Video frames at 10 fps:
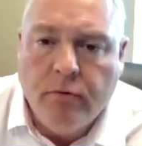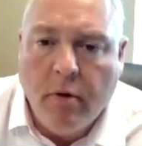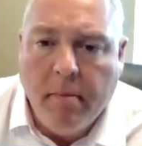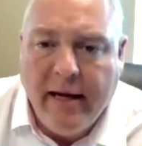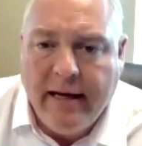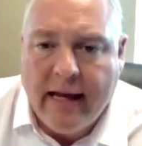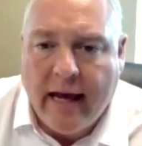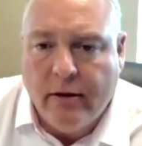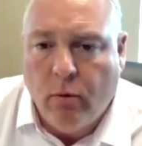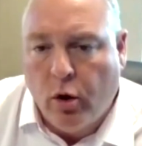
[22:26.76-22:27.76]
to
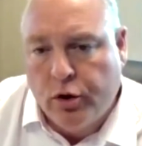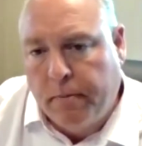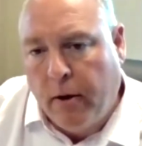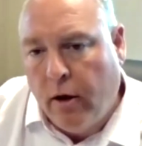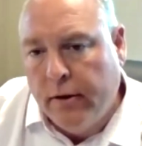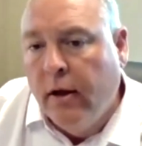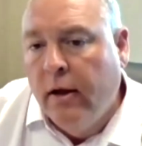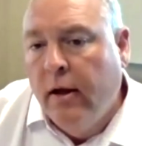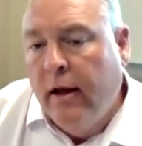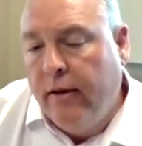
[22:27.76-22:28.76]
remediate the wash plant,
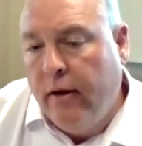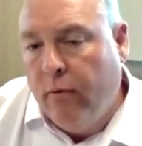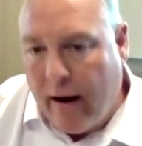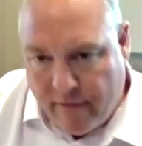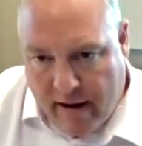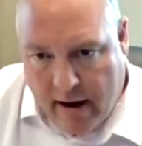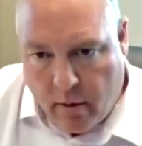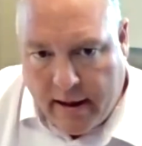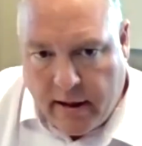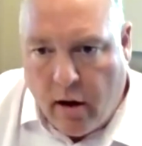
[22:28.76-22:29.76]
the wet
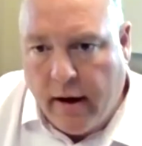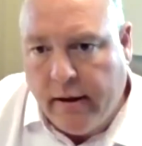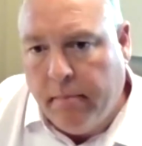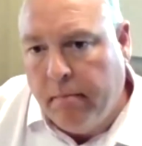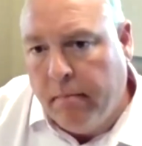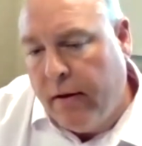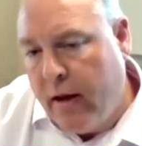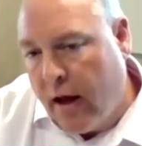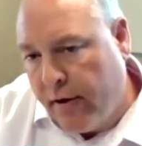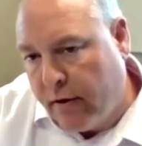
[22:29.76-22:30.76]
railway line,
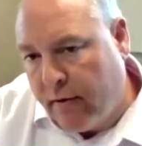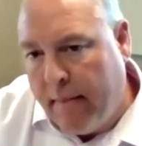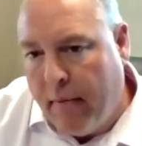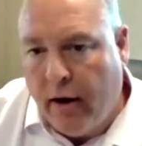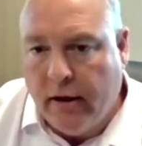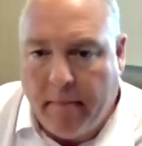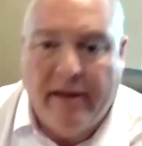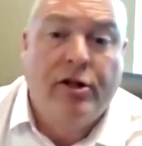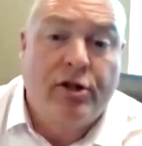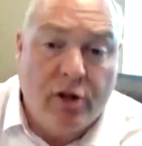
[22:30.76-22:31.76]
the underground mine
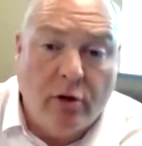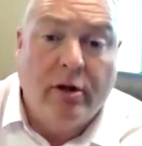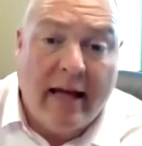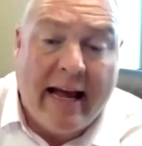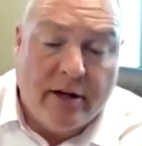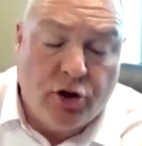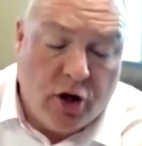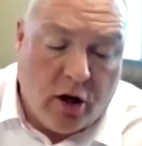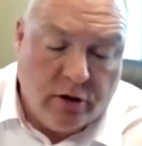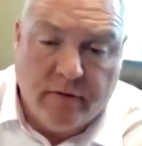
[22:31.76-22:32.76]
adventures, so that they had
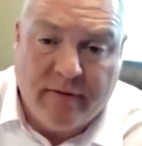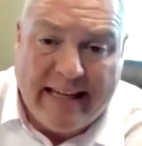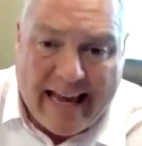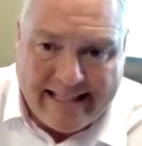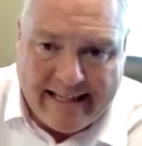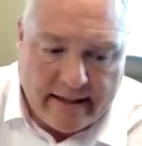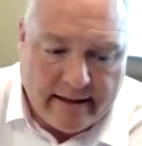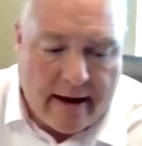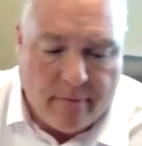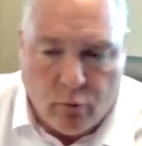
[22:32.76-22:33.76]
a chance of
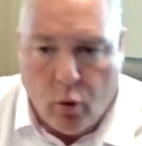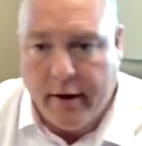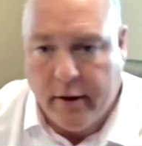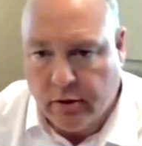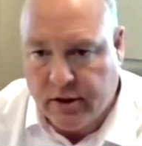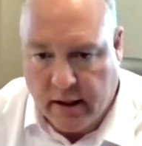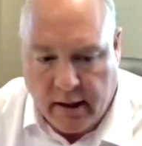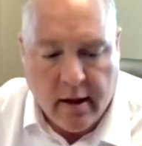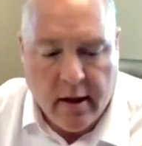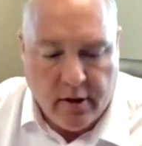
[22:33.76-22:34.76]
getting that
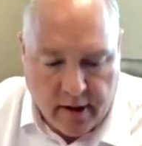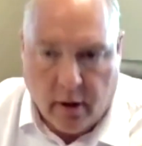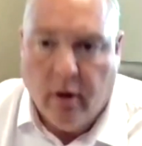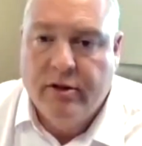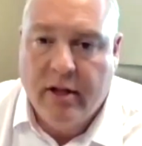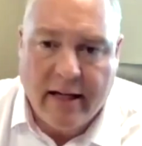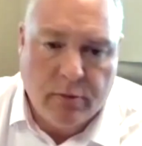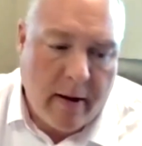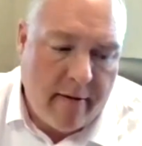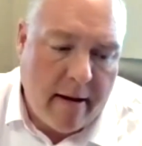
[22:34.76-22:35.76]
royalty deal. So
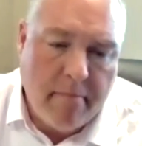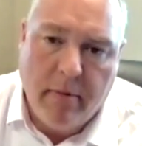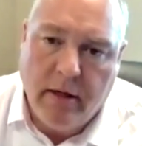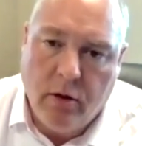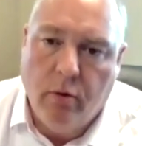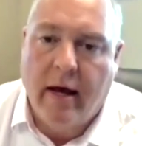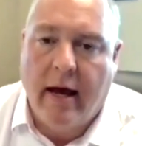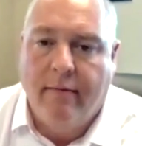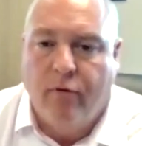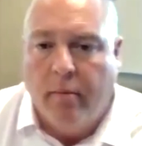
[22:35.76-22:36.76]
that's where
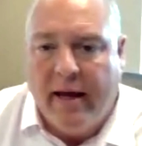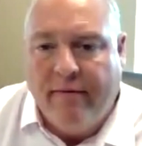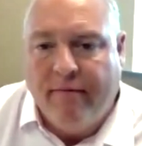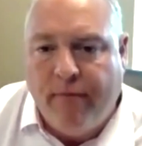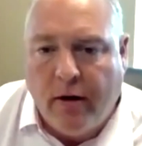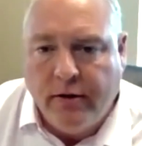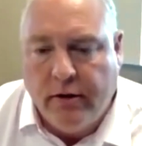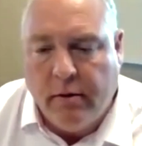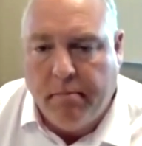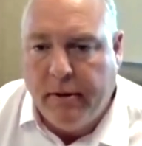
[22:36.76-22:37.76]
MBU came from. It
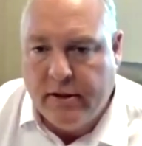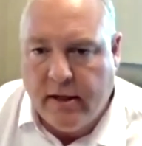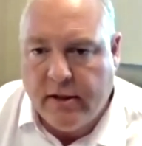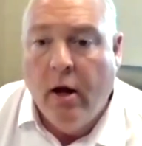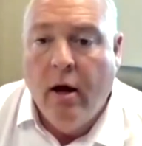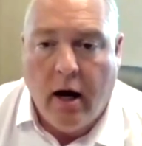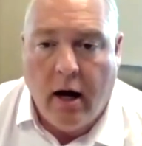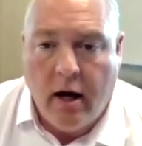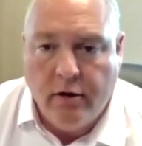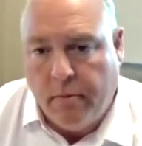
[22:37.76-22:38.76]
funded the business
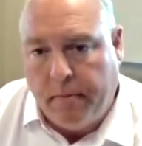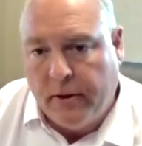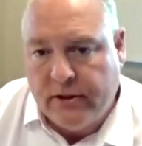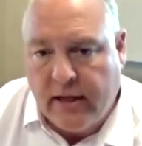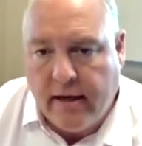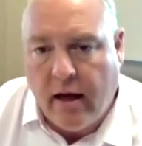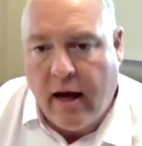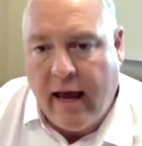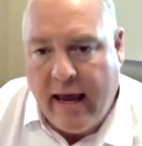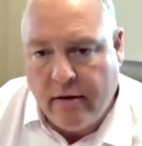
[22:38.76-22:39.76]

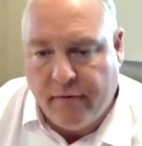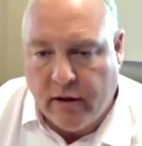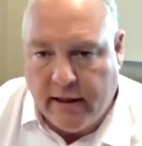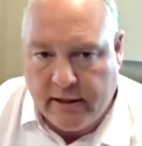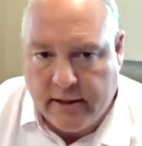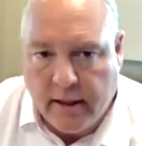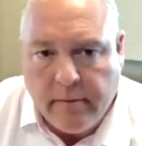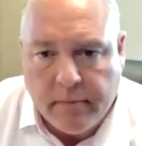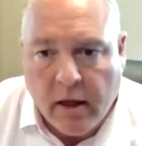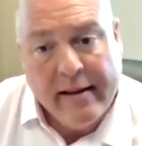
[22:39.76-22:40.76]
100% ahead of the
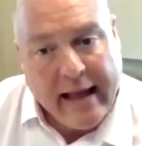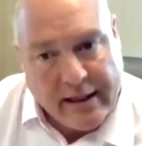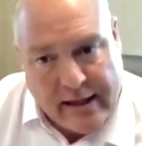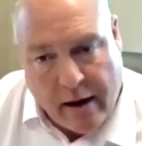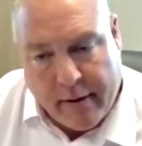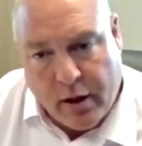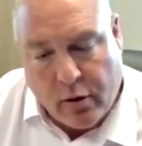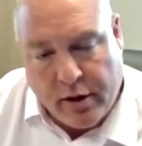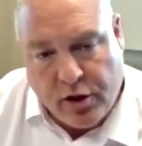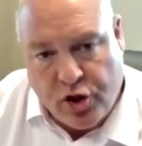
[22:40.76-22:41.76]
listing. That's how
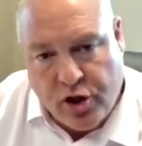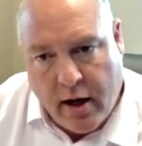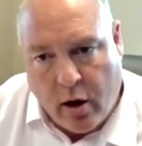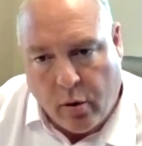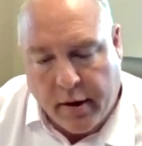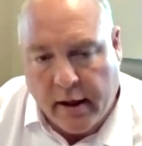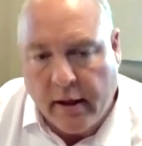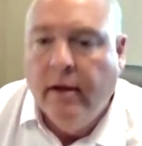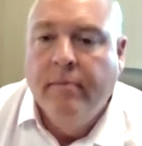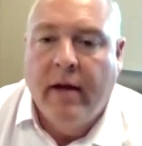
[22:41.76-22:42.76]
it got its
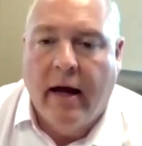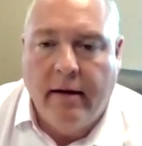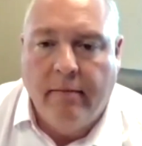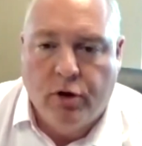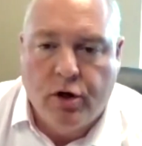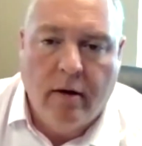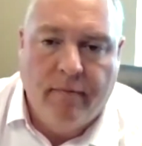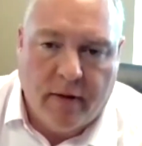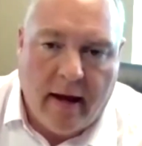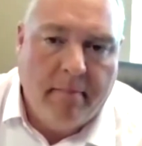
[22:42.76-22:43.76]
shareholding. And in
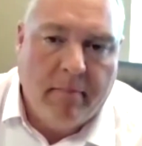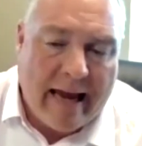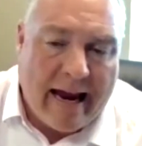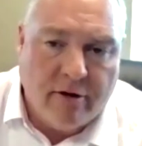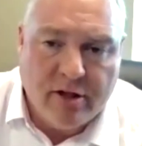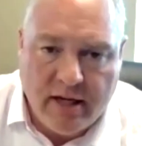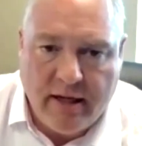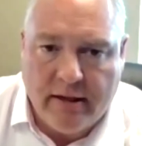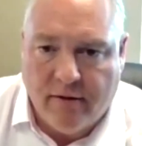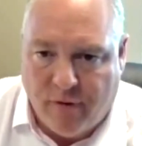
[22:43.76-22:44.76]
return for them
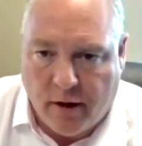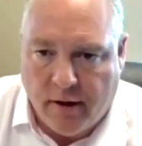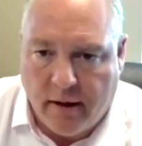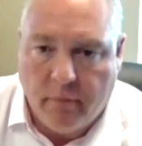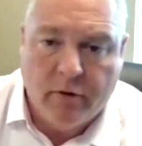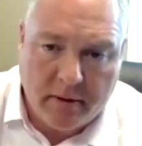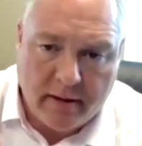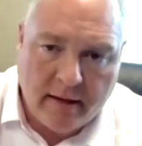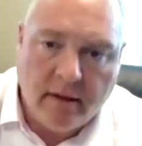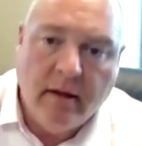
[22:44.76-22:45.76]
guaranteeing the funding,
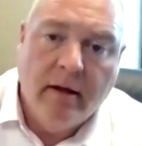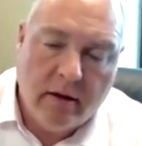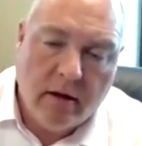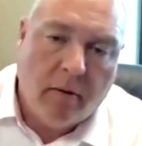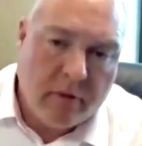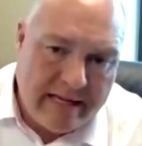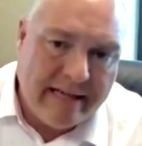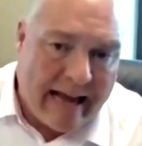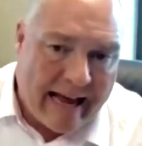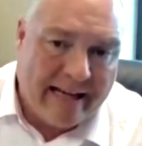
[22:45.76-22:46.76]
which we then
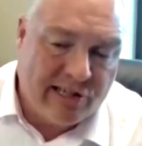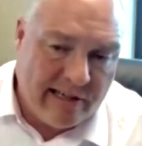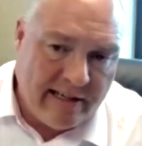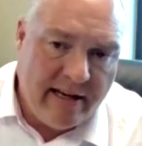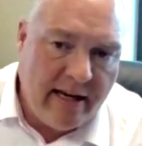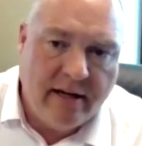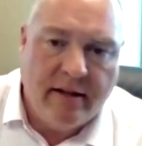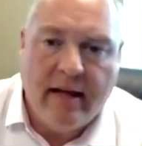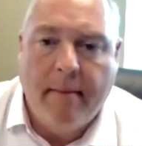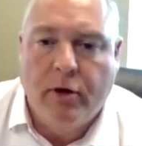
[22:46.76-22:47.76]
didn't actually
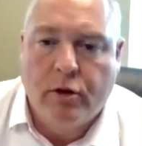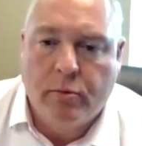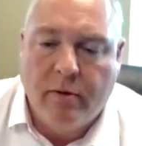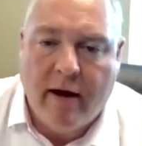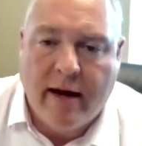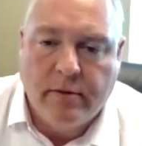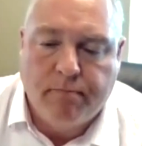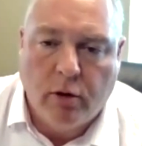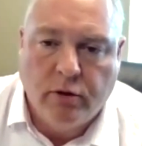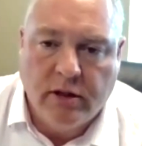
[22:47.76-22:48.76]
need in the end because we
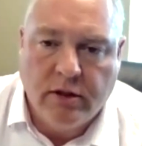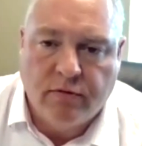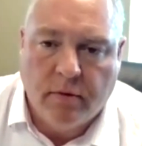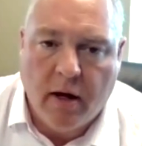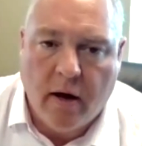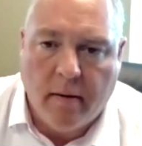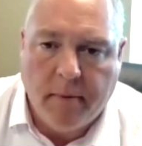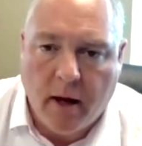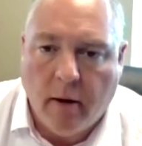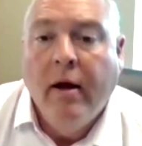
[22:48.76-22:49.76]
raised proceeds from the
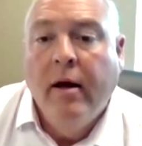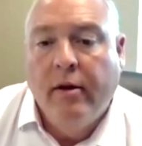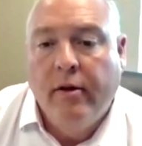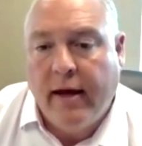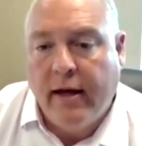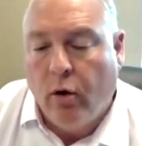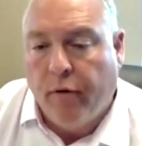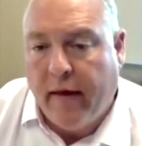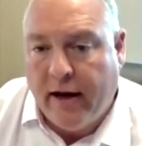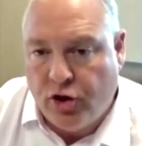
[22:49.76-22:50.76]
IPO, they
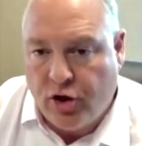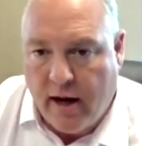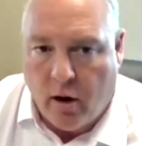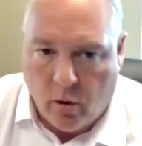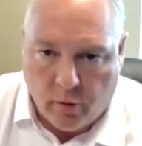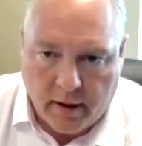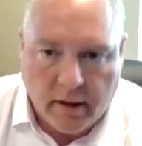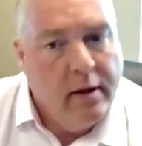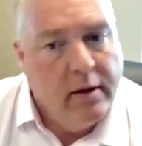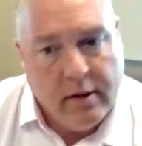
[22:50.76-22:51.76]
got their shareholding.
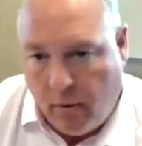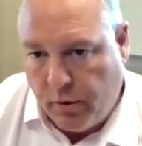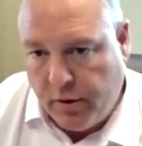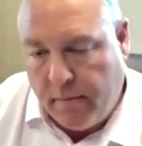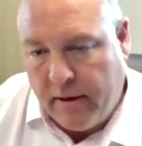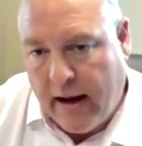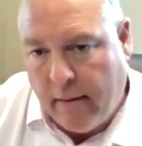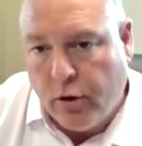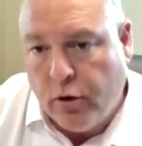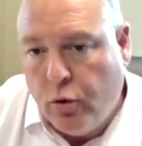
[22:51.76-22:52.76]
I wouldn't have been
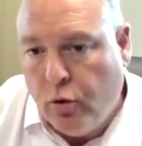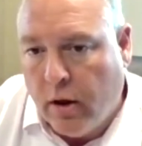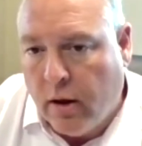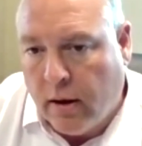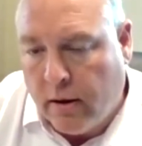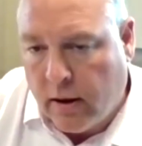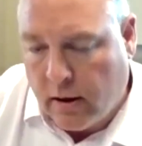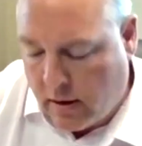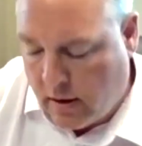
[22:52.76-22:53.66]
able to do the